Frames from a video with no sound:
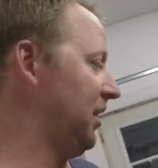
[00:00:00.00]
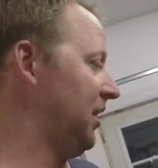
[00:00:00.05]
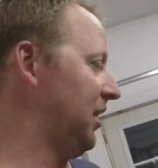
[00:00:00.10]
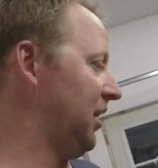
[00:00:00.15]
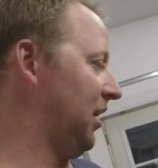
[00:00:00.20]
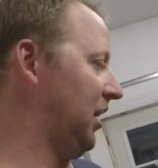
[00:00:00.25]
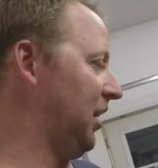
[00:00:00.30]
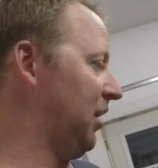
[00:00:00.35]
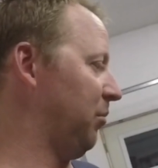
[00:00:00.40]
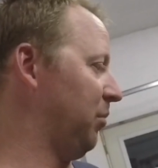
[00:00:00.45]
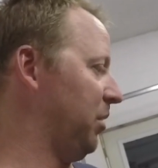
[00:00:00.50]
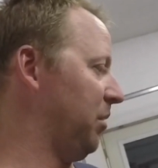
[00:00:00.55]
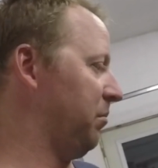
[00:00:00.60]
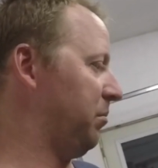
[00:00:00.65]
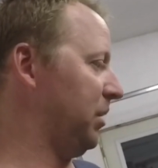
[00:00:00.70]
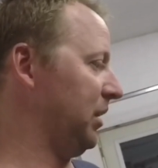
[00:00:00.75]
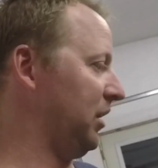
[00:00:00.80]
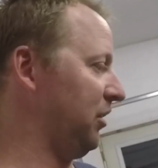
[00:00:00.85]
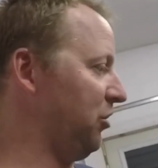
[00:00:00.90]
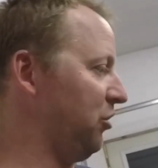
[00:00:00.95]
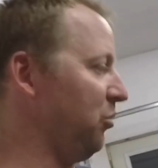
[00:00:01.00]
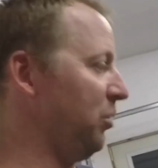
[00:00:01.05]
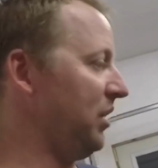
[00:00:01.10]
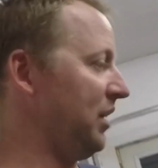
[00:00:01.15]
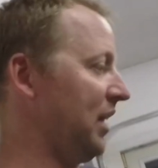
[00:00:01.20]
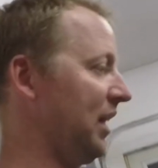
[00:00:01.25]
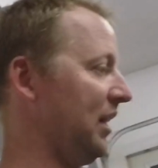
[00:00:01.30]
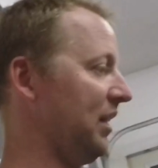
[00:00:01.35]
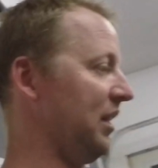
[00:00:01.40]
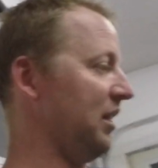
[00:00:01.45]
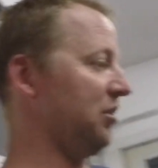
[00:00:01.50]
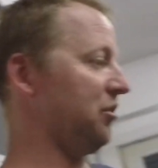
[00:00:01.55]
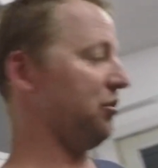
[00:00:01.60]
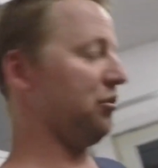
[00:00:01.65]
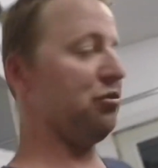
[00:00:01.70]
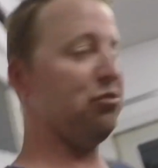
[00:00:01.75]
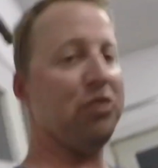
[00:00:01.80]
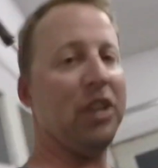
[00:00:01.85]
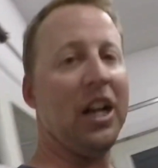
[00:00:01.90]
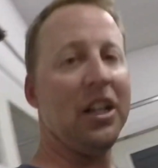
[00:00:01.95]
But in doing that, it
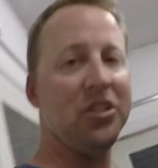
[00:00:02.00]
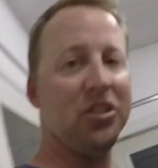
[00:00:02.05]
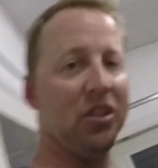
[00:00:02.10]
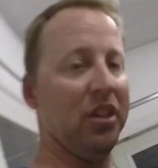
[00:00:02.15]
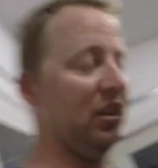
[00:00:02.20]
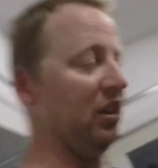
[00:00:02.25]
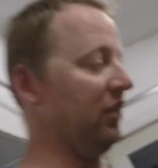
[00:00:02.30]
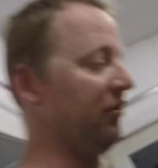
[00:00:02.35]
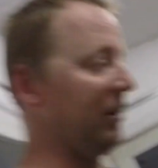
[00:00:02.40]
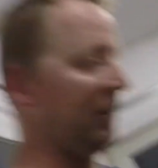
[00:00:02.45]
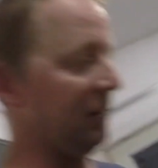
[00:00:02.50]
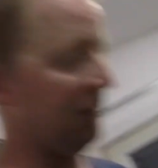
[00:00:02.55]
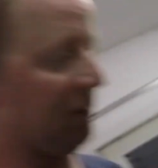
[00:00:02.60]
scratched the living